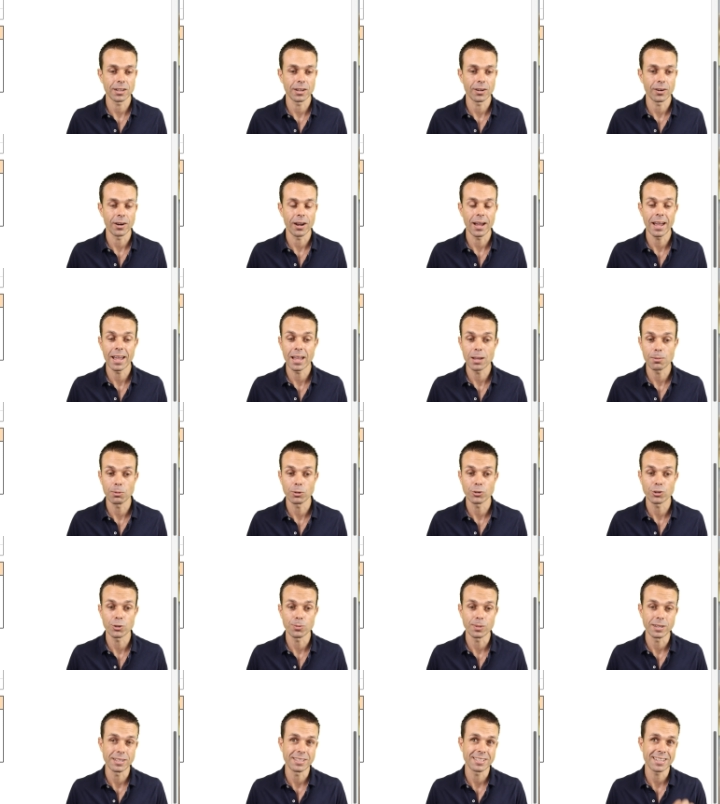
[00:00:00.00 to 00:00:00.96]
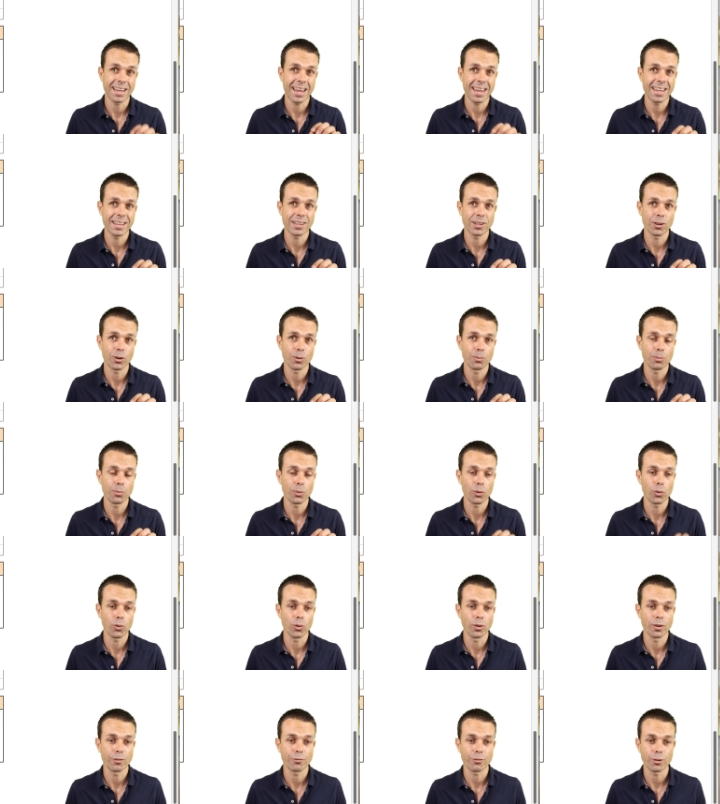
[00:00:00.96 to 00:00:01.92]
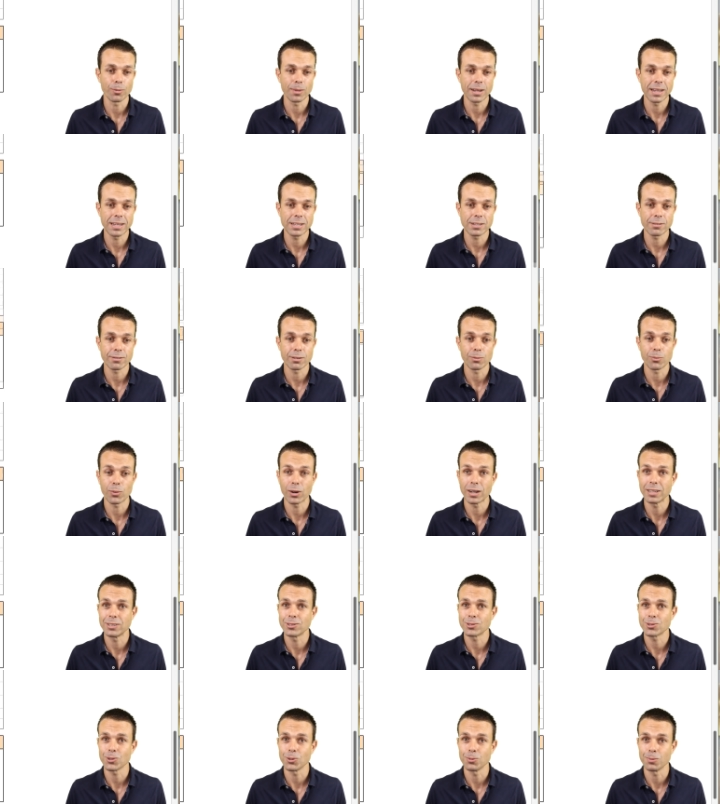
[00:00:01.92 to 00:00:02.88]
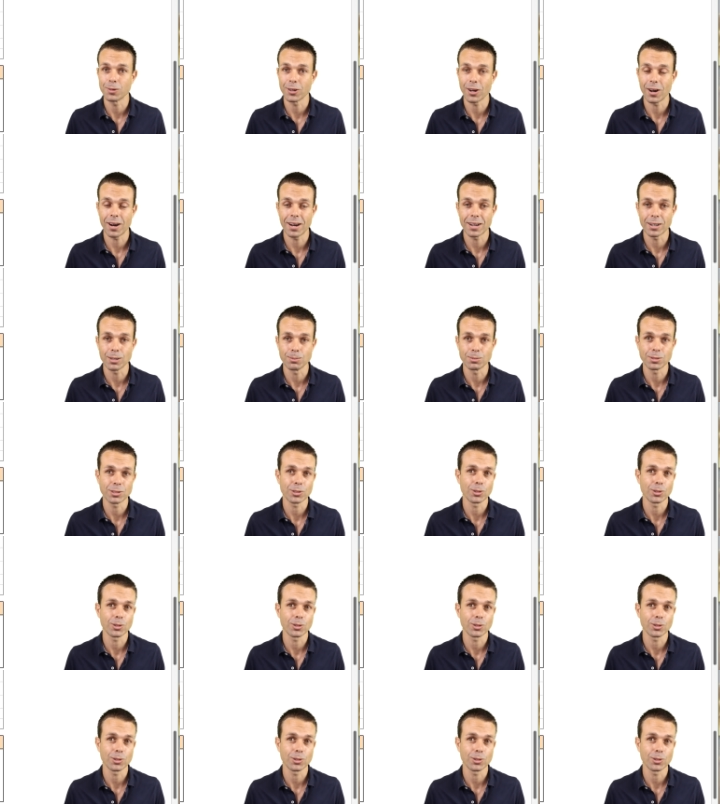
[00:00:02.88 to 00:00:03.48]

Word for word: are able to be taken on board from each of the brainstormed items.